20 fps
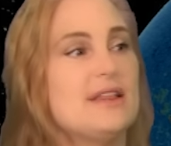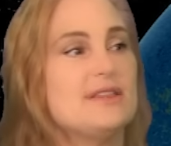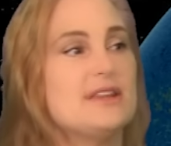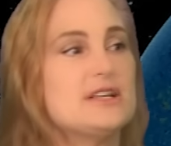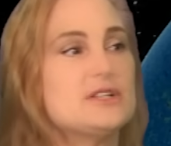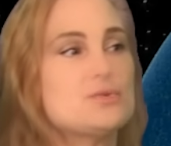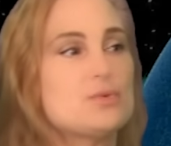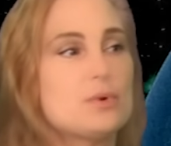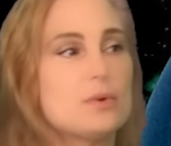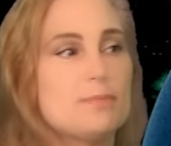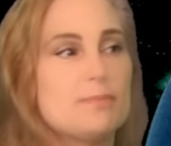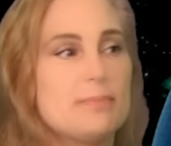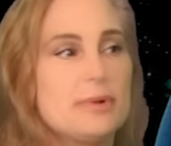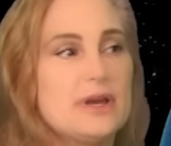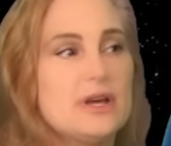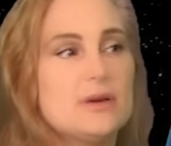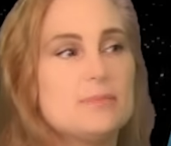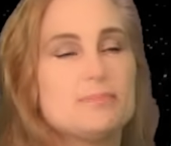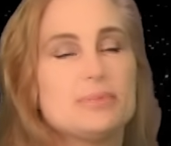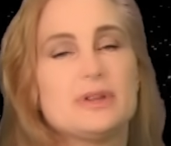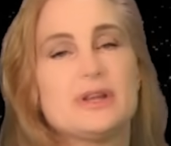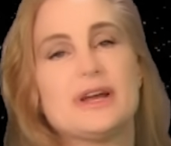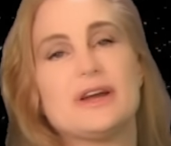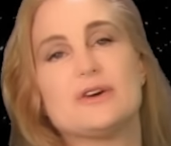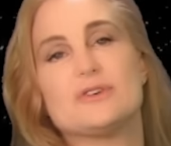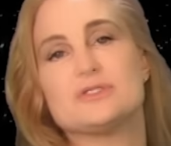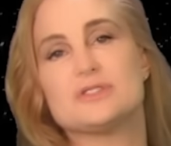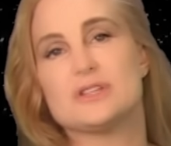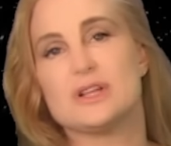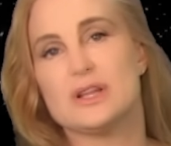These were big
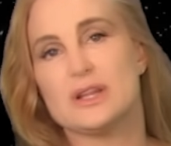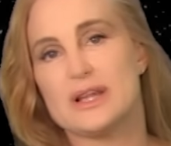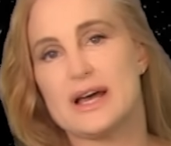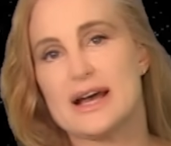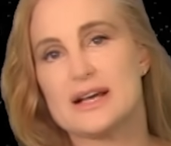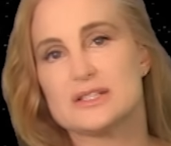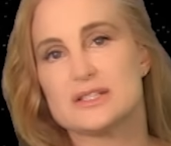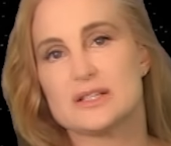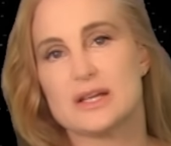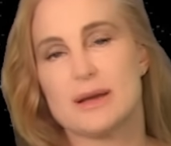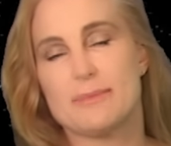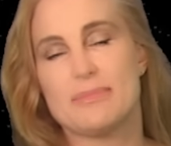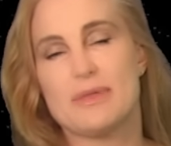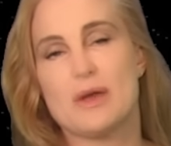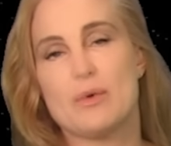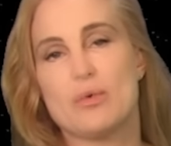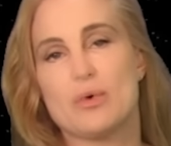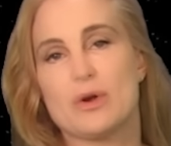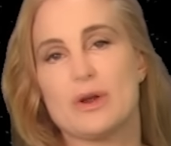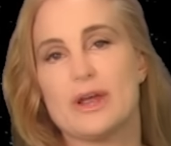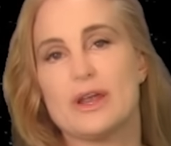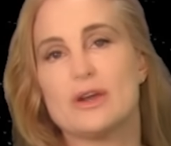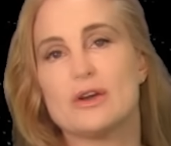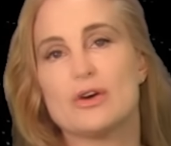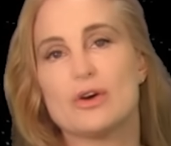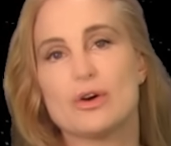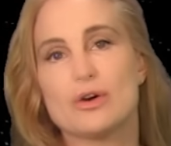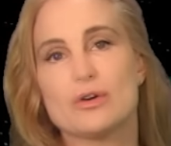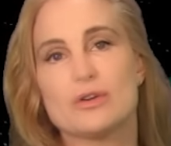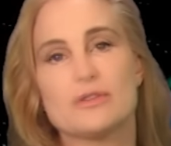players the last time they were in
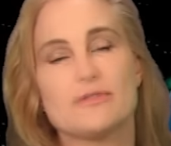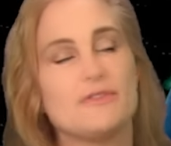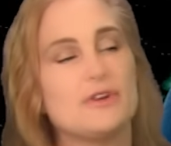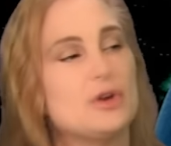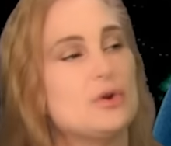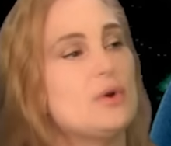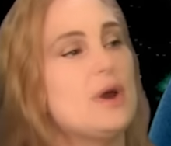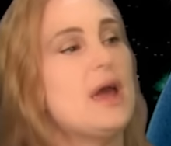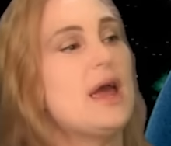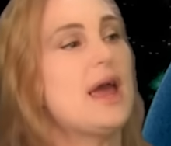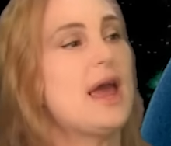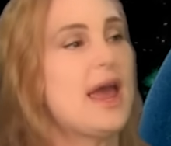Earth view,